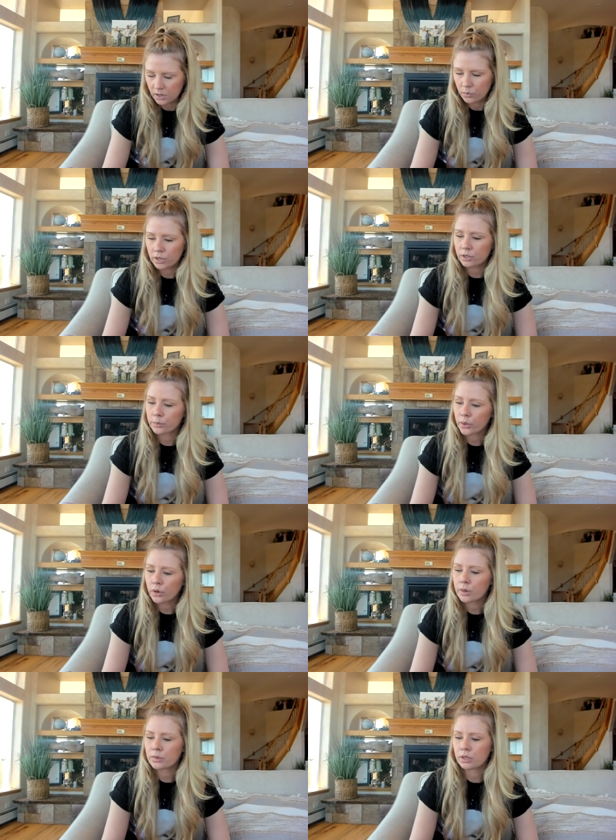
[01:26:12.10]
what other
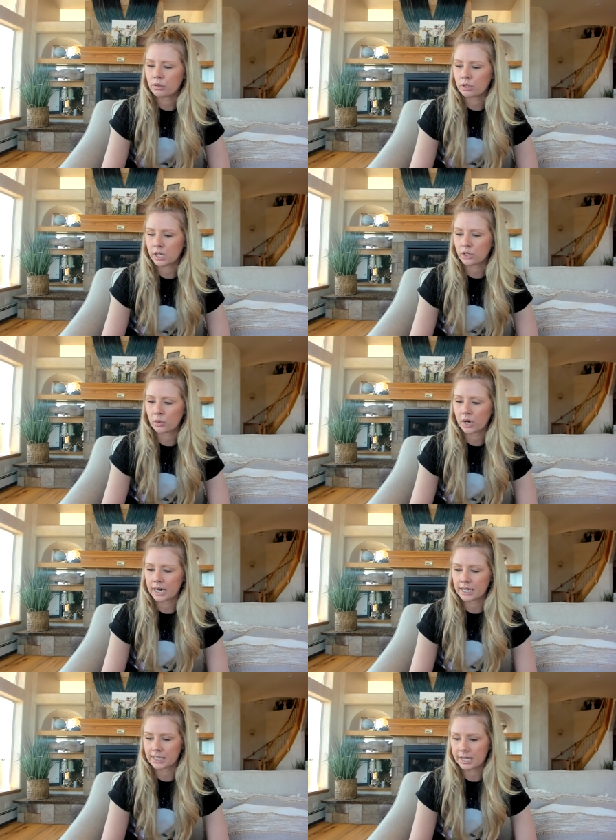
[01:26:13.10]
programs do you teach? Where
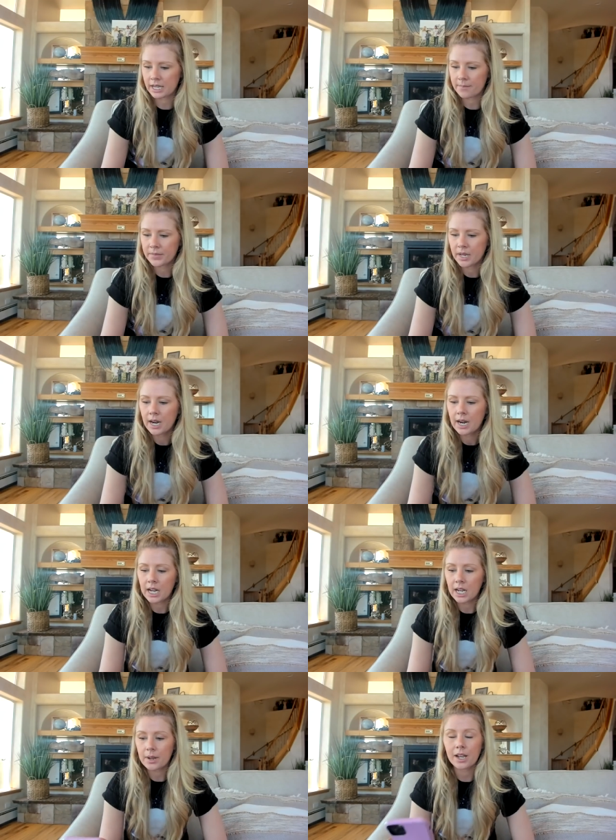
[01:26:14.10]
could I see them?
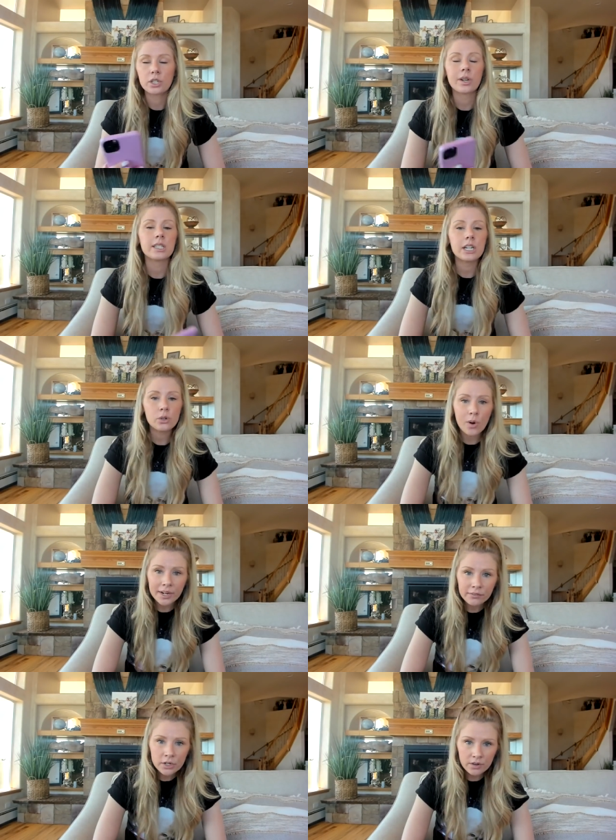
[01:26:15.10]
Um, so I teach
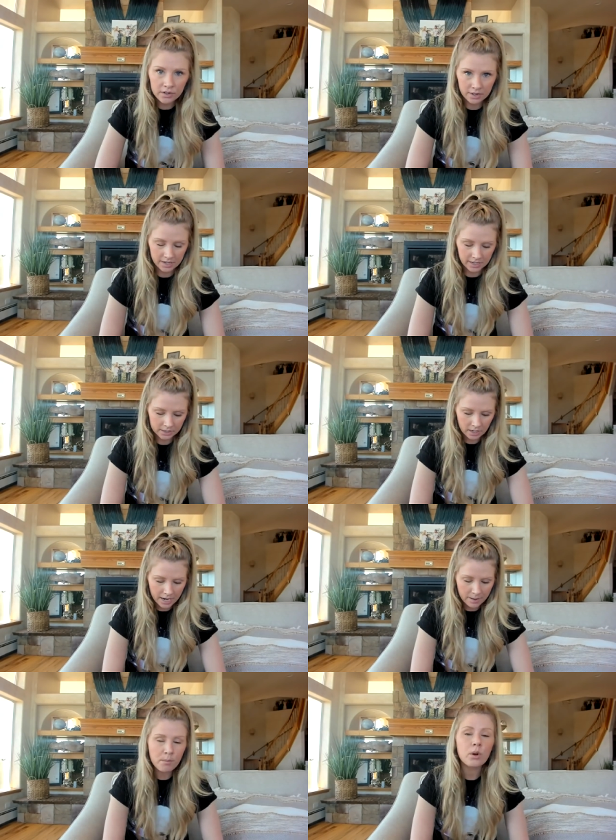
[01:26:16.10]
quite a few different things. I
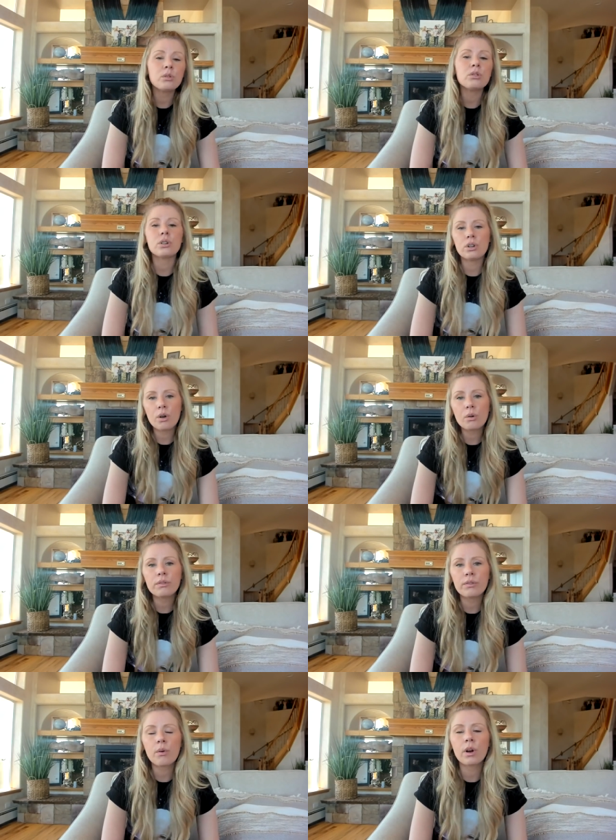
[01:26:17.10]
am most known
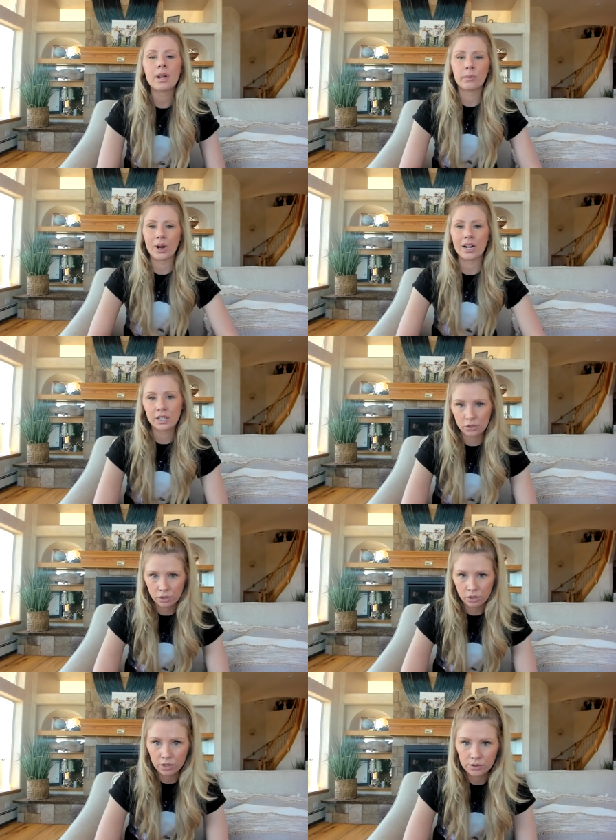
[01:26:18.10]
for my
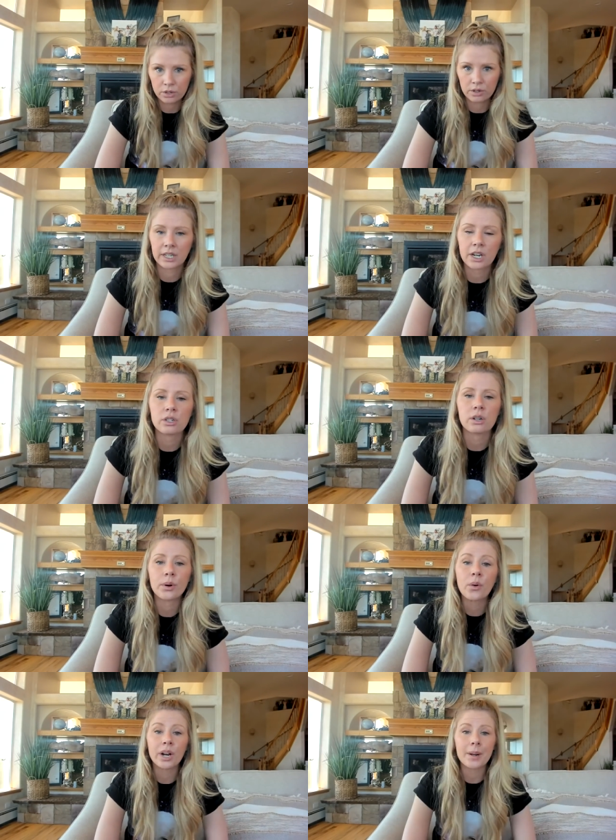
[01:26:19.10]
practitioner certification
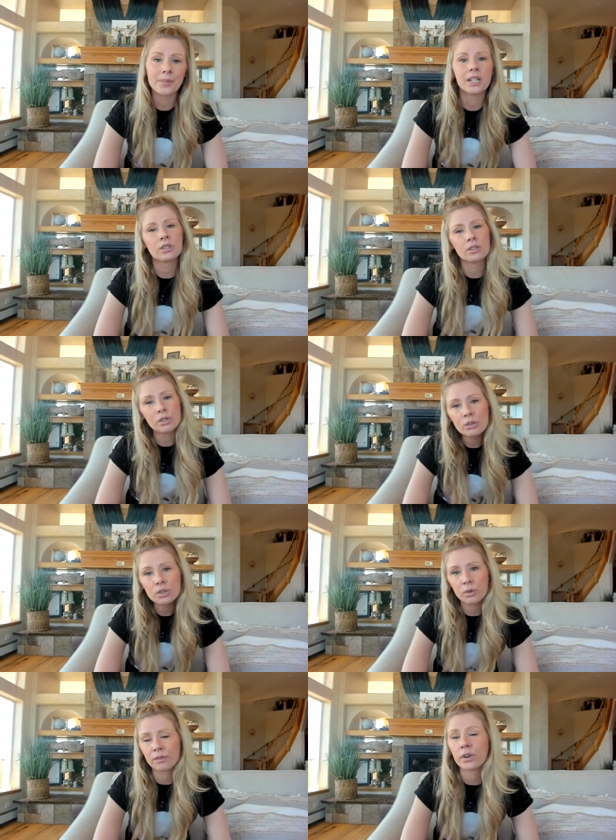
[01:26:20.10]
program. It is
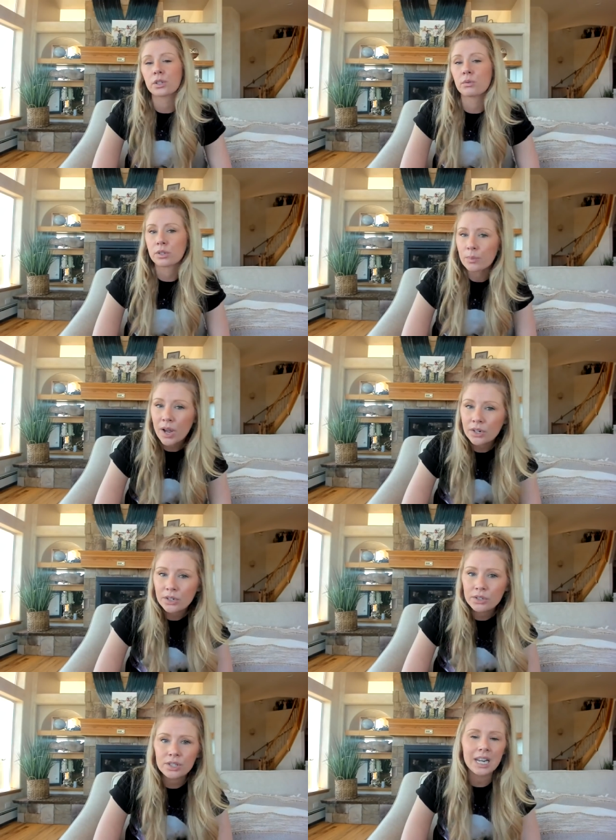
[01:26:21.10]
used with first
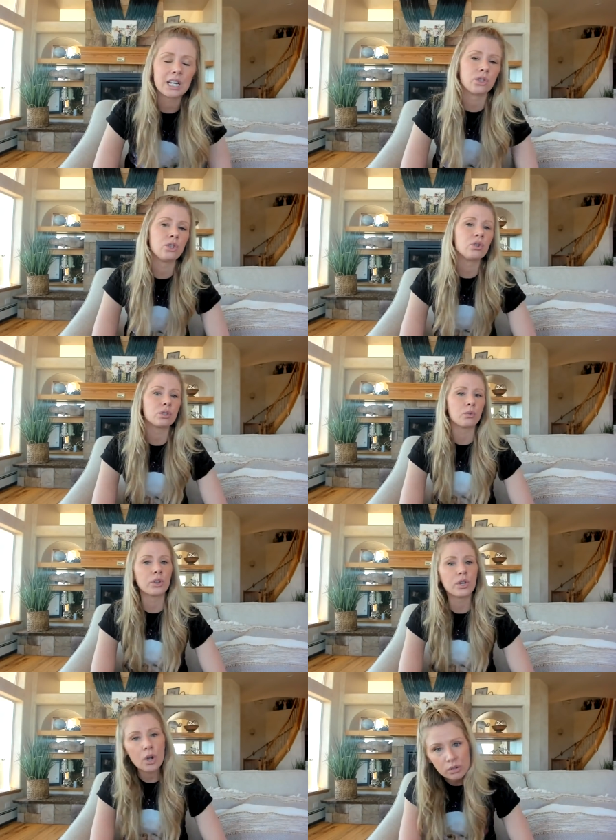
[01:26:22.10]
responders. It is used
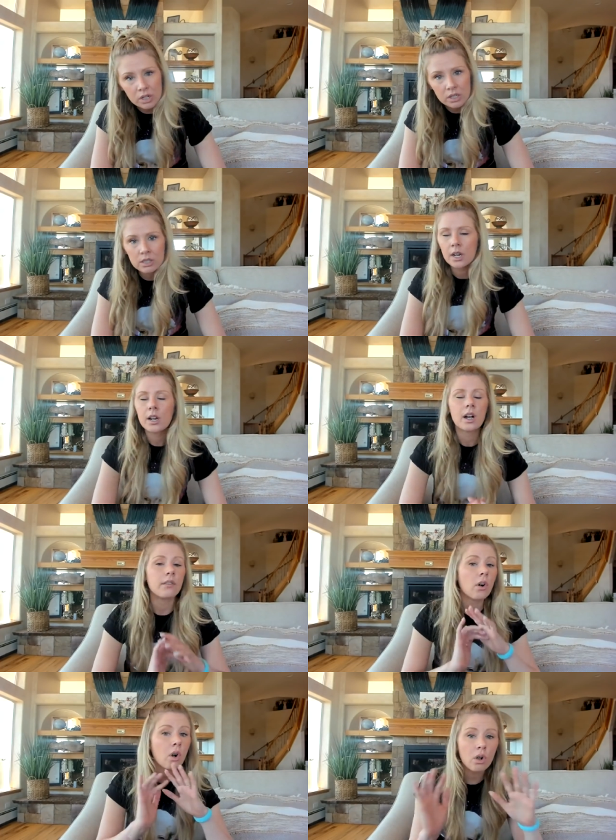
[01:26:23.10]
with coaches
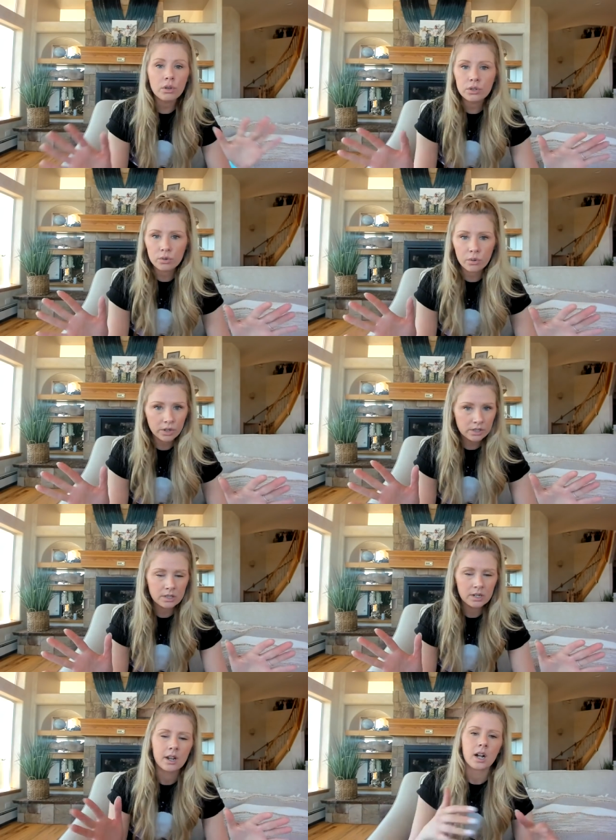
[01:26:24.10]
of all
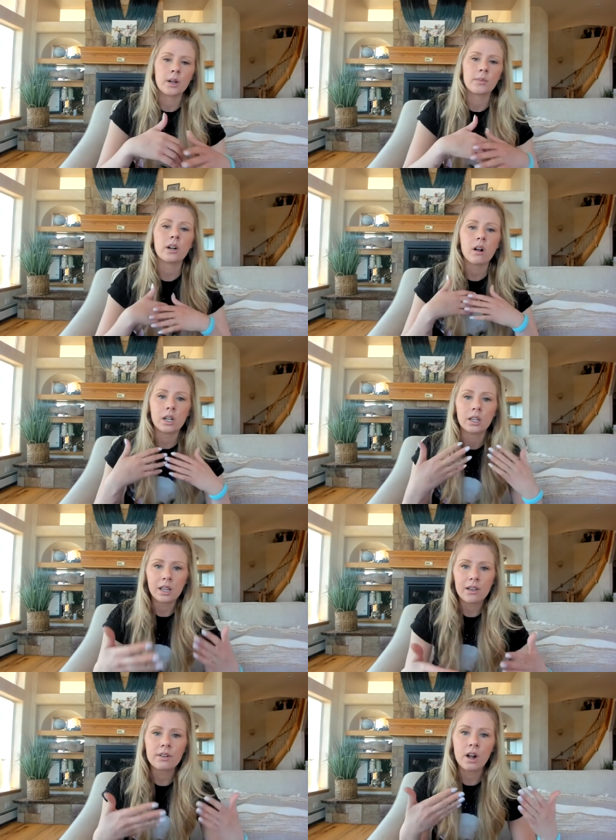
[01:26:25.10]
sorts. Um, I call it
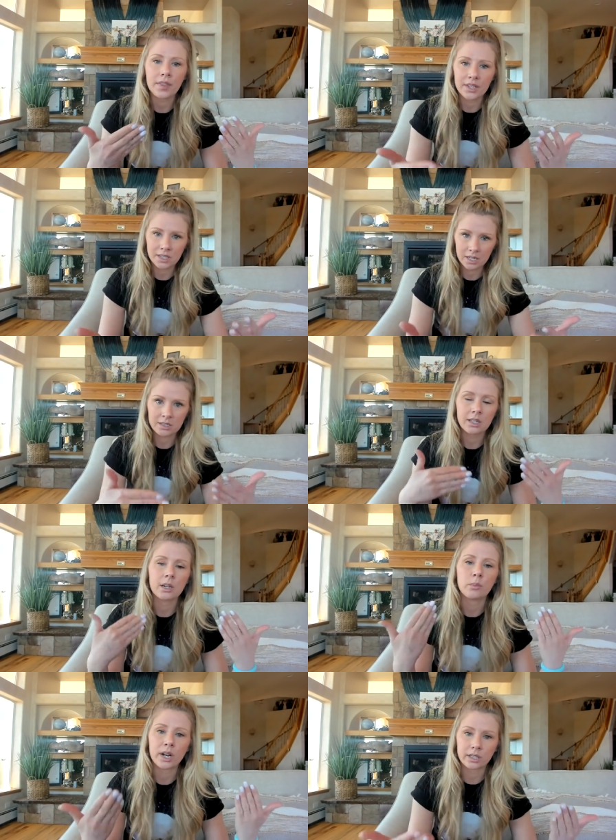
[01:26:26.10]
11 authenticity
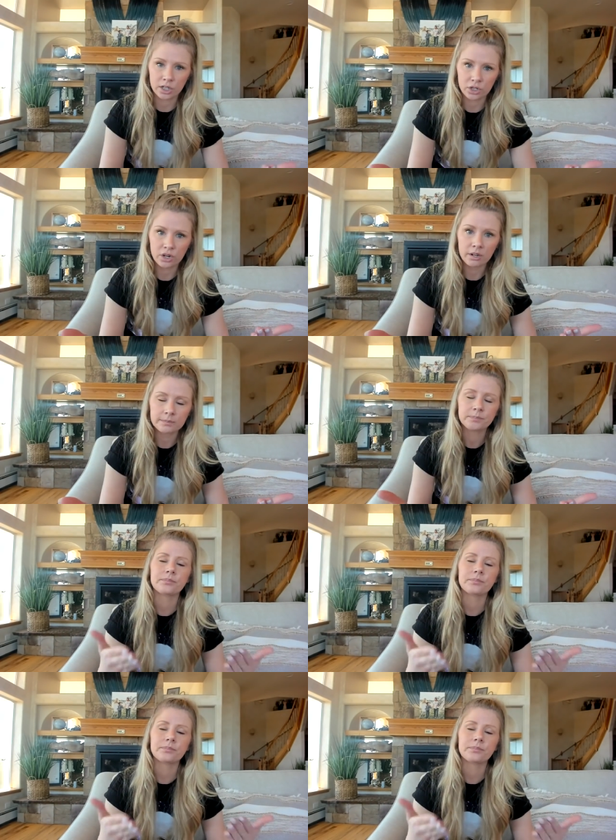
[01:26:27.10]
practitioner.